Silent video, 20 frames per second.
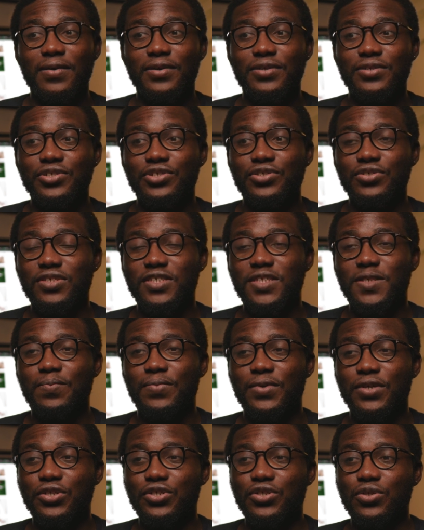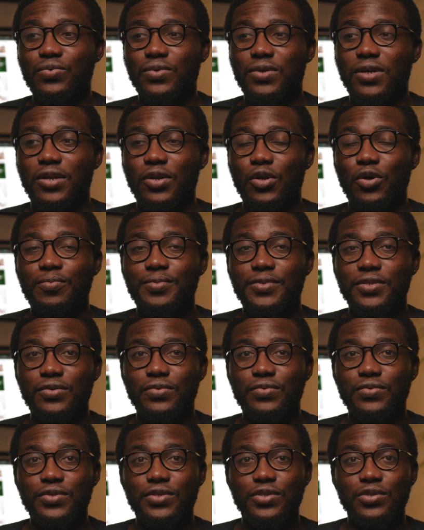shoot this picture with an
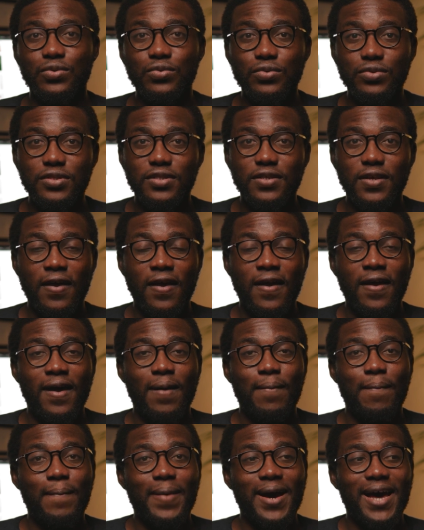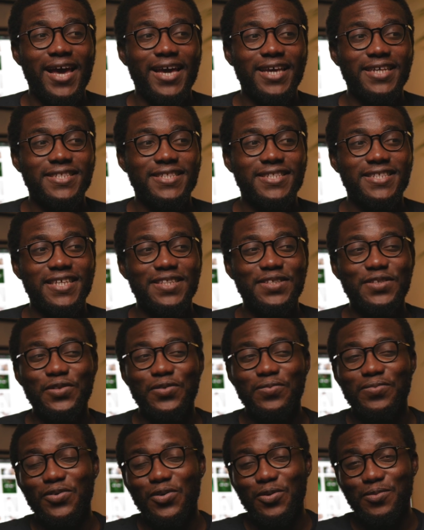optical Snoot by setting
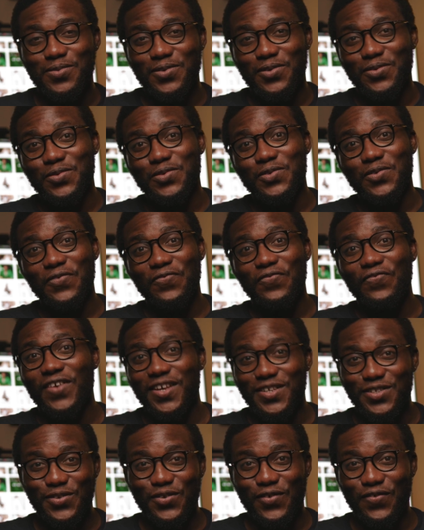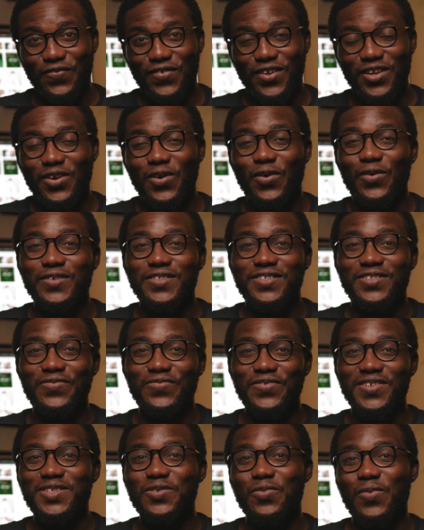up the optical Snoot first off, because the
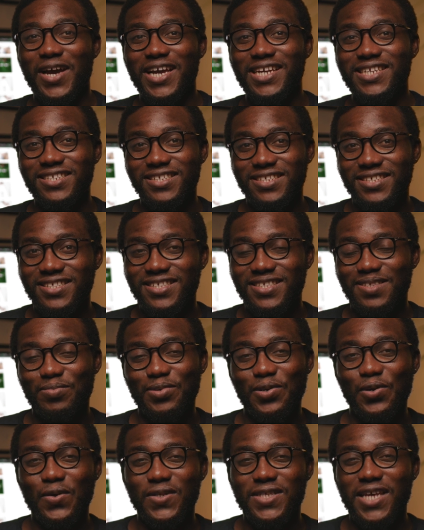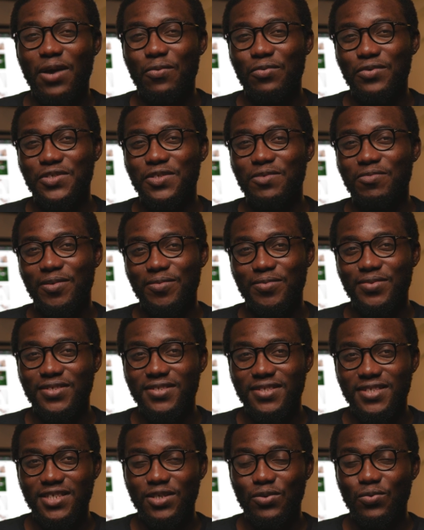reason why I did this is because I want to be able to
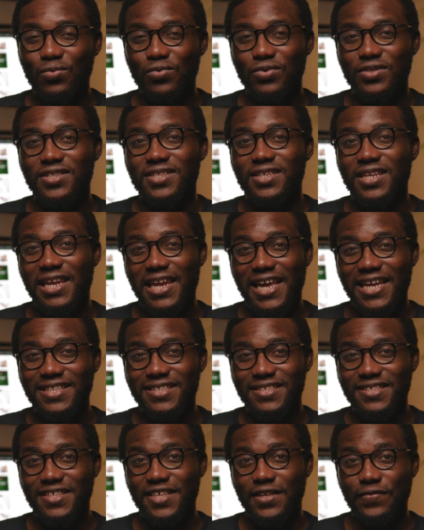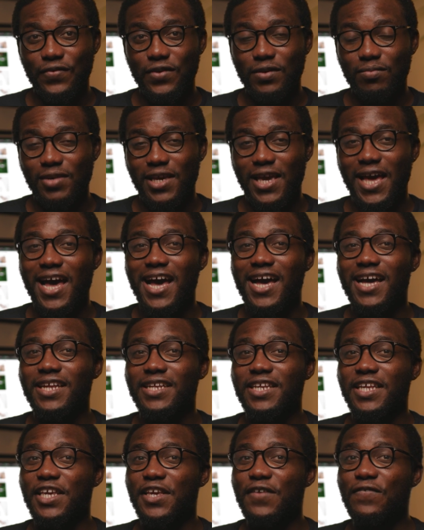see what the light is giving me.
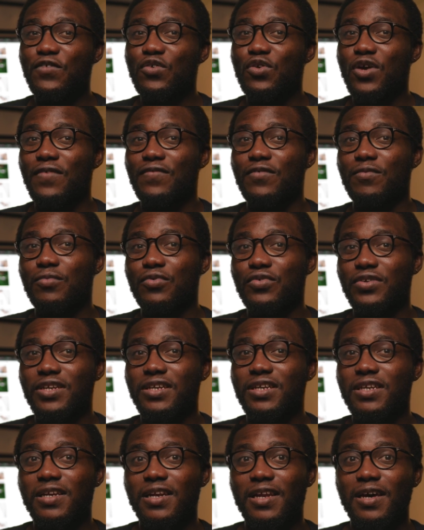And if you have a modeling